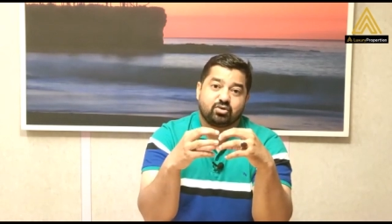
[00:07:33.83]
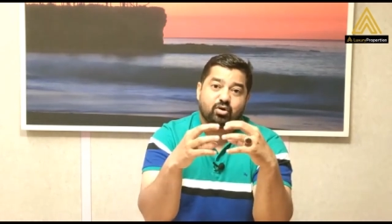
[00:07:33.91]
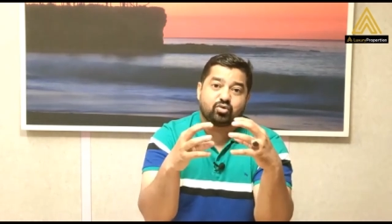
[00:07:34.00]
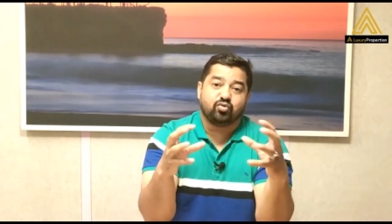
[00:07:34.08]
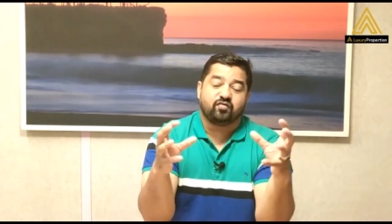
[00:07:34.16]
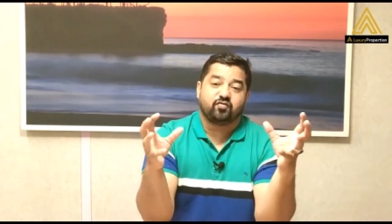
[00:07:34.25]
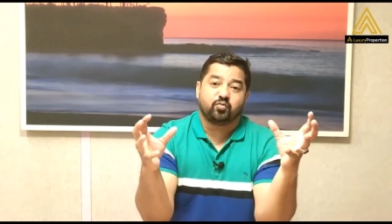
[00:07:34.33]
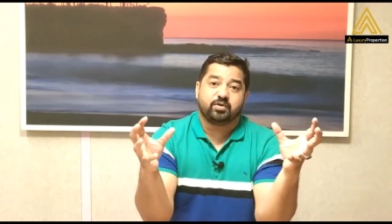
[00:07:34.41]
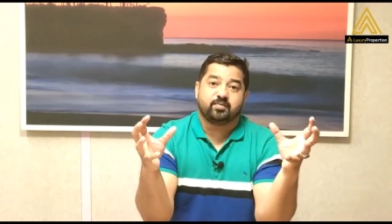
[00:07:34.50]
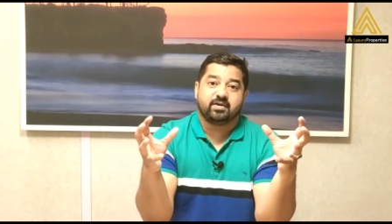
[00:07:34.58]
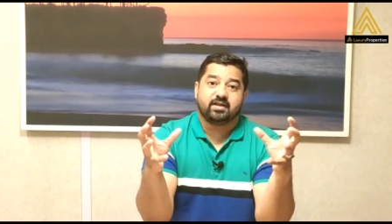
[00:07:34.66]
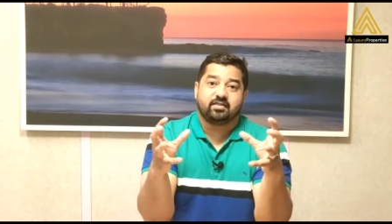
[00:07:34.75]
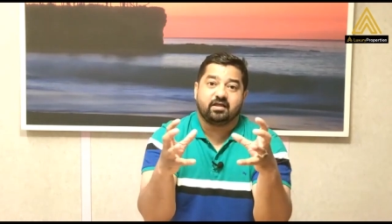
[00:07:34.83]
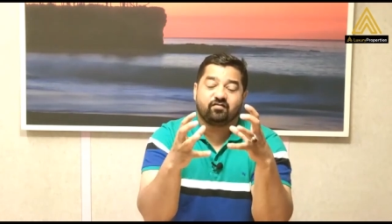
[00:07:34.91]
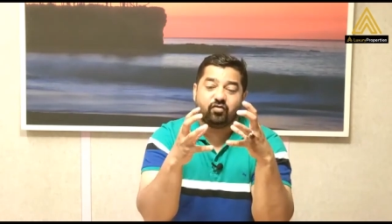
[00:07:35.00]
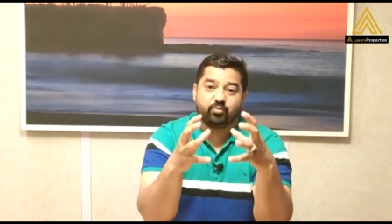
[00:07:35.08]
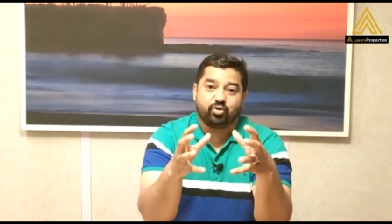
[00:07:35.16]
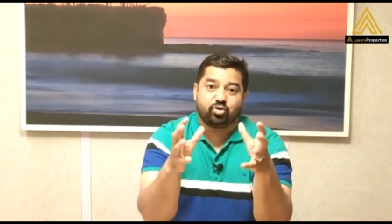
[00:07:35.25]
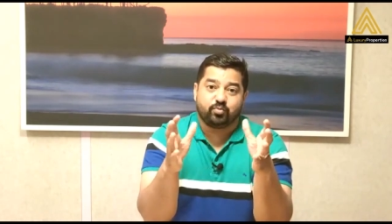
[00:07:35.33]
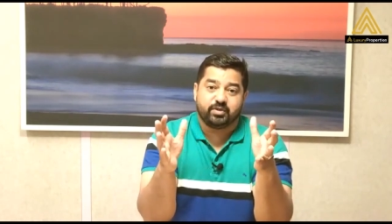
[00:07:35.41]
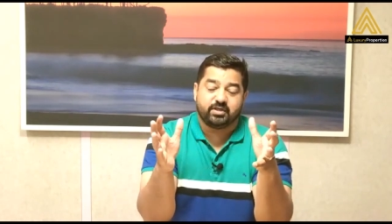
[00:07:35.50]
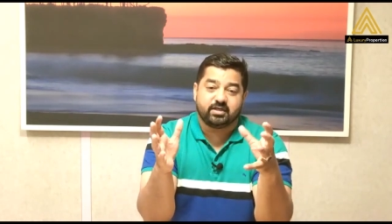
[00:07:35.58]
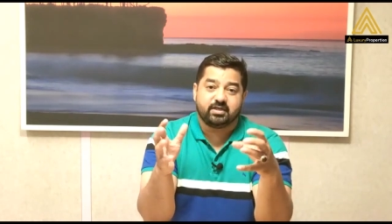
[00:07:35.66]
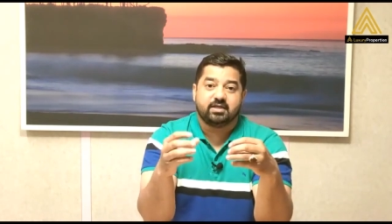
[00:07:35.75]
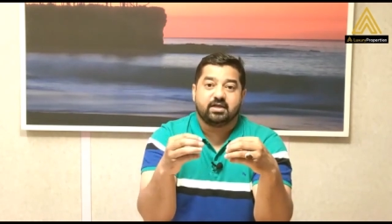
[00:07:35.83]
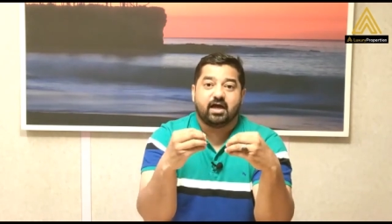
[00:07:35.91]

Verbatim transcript: Talk to a few people and then form your opinion.